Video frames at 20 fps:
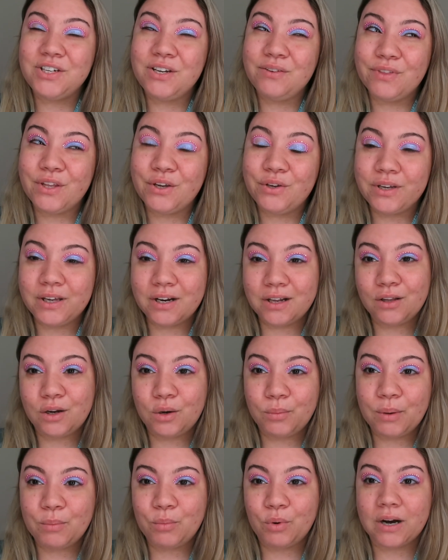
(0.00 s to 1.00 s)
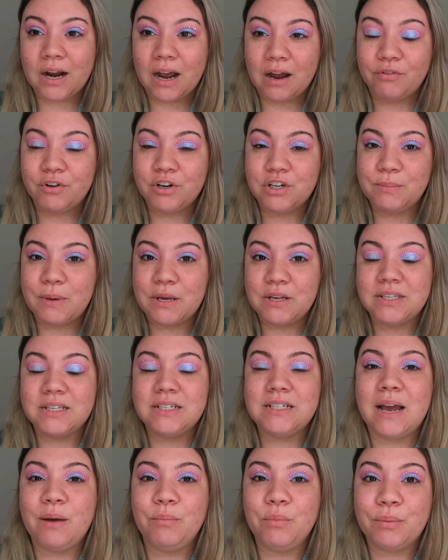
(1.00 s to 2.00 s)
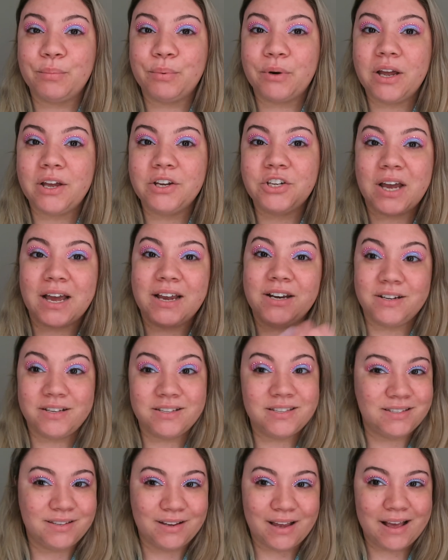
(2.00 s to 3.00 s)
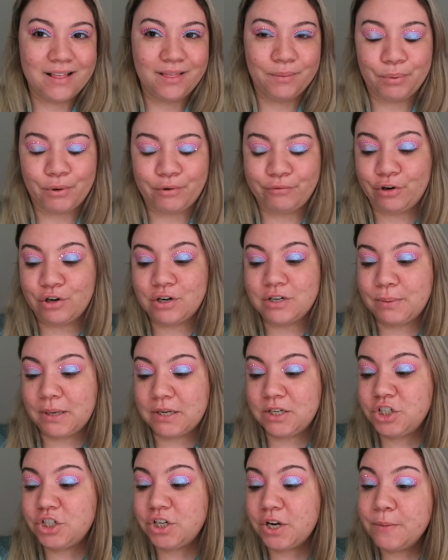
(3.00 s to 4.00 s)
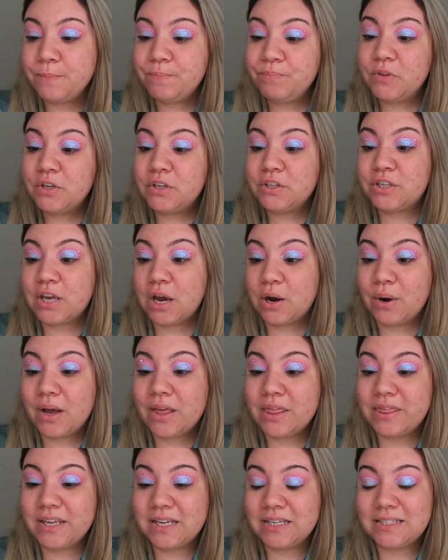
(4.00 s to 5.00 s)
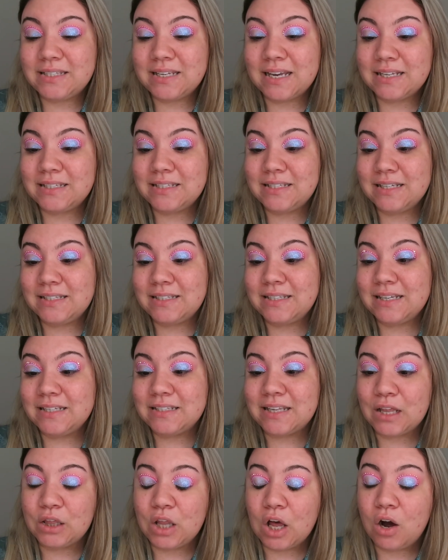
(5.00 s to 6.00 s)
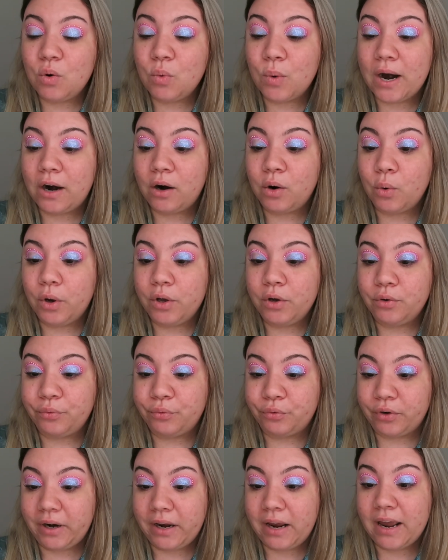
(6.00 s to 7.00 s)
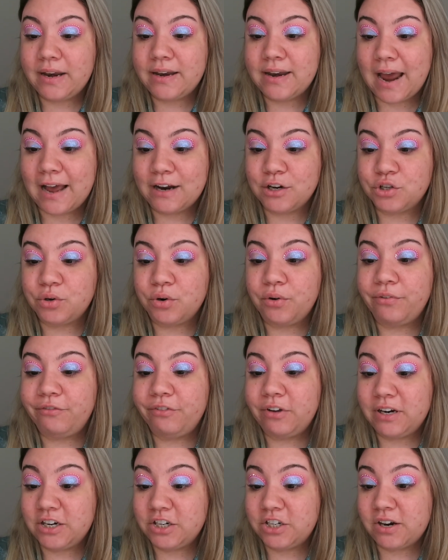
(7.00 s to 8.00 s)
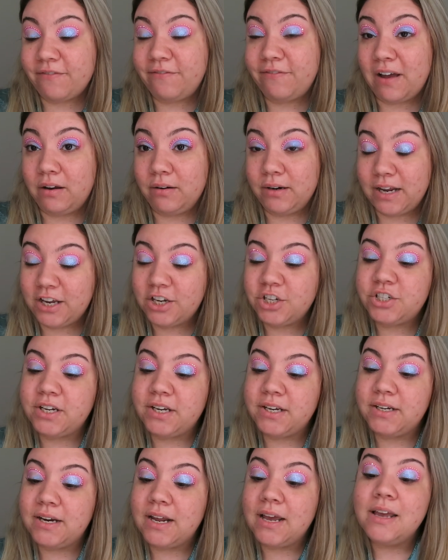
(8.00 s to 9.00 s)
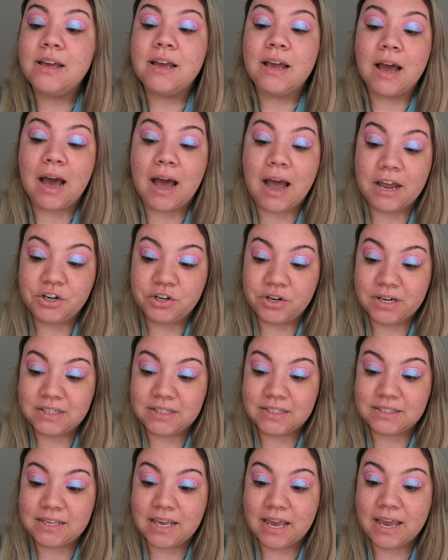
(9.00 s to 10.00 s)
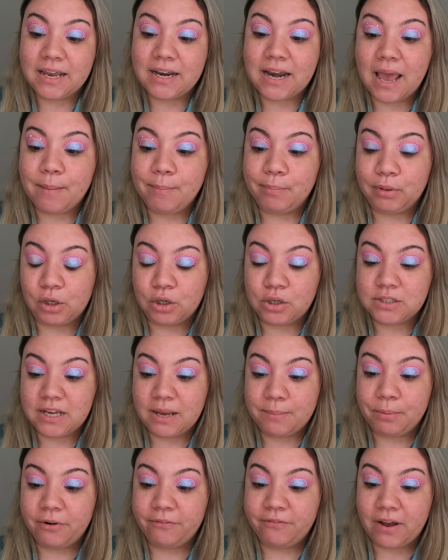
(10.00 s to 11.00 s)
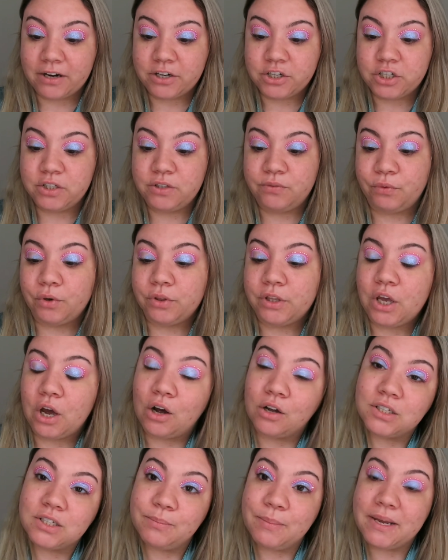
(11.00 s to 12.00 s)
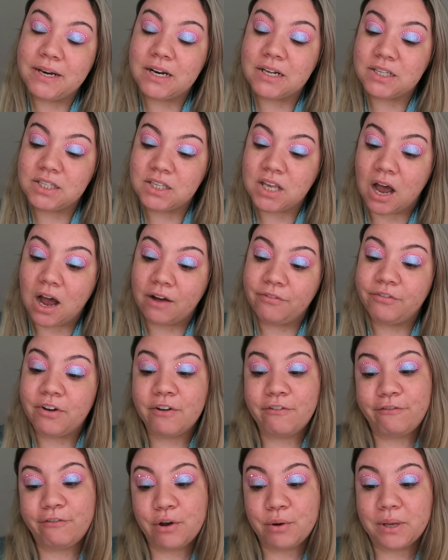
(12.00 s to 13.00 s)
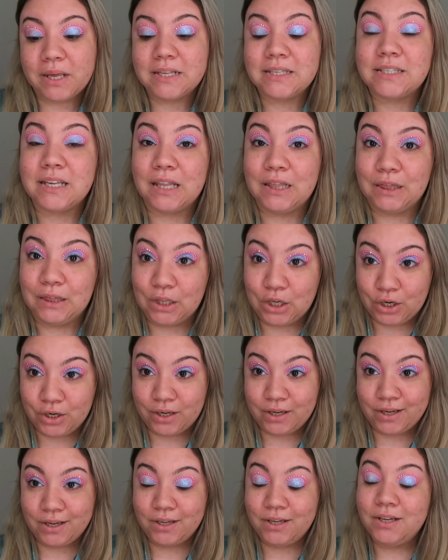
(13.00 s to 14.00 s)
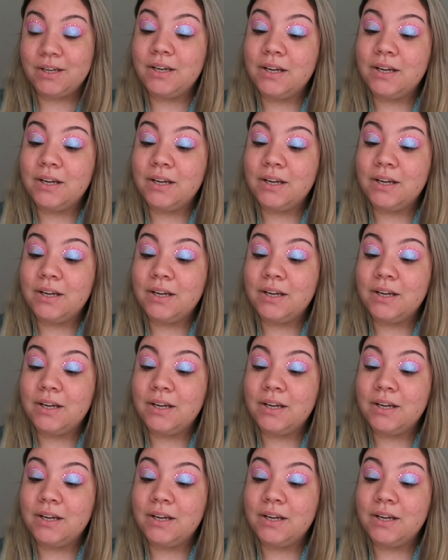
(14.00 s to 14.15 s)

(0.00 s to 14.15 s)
Even though you get a little bit more coverage most of the time with a brush, I prefer a sponge. So this says this is long wear, oil-free, natural finish foundation, hydrates skin and blurs imperfections for the ultimate soft focus look.